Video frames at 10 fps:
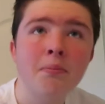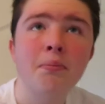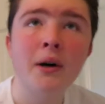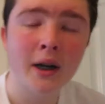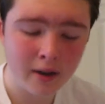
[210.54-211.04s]

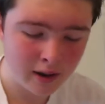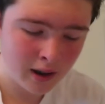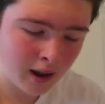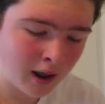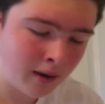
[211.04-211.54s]
But,
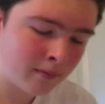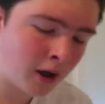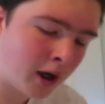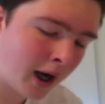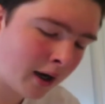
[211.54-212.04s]
um,
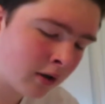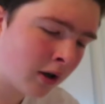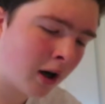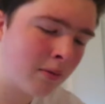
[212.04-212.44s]
I don't know